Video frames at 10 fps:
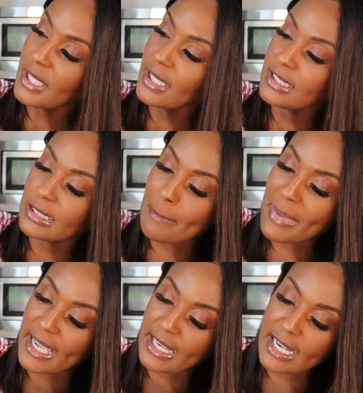is
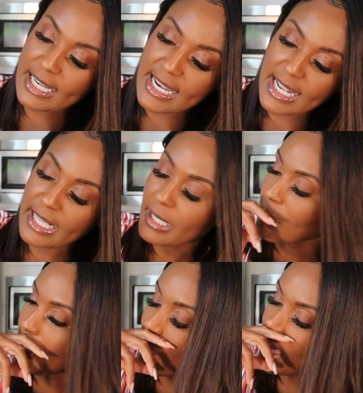magnetic,